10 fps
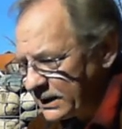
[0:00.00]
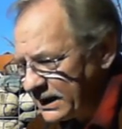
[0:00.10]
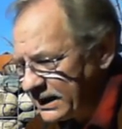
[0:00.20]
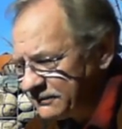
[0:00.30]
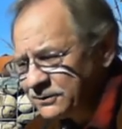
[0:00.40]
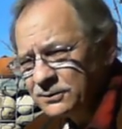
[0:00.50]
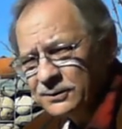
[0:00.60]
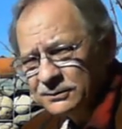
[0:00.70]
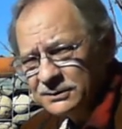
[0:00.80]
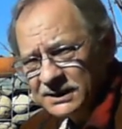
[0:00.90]
After
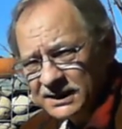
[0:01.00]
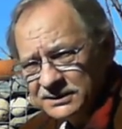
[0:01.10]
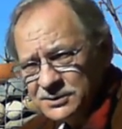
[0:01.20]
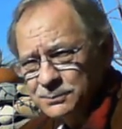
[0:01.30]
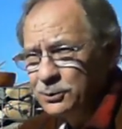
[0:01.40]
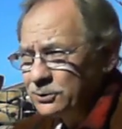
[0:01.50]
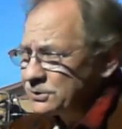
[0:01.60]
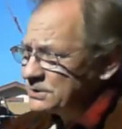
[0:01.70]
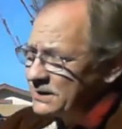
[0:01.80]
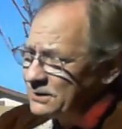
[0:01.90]
a cactus
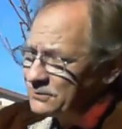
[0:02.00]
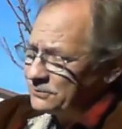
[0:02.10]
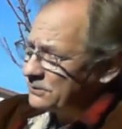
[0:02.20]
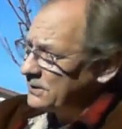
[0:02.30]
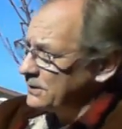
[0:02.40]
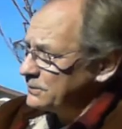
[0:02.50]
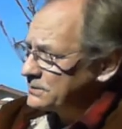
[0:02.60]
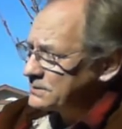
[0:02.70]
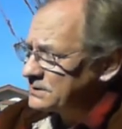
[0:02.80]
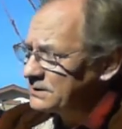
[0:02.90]
pushes out
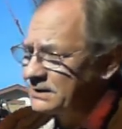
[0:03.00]
flowers,